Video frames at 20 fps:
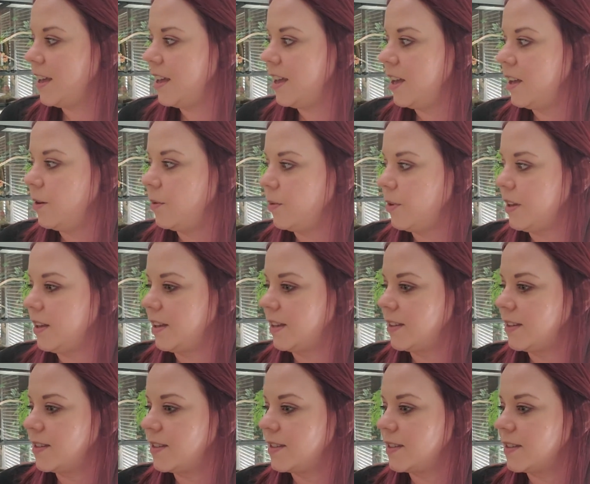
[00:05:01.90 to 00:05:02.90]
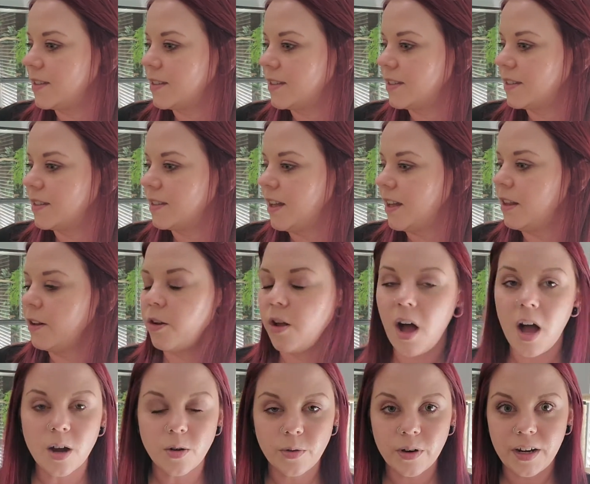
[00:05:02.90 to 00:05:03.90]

it was a little awkward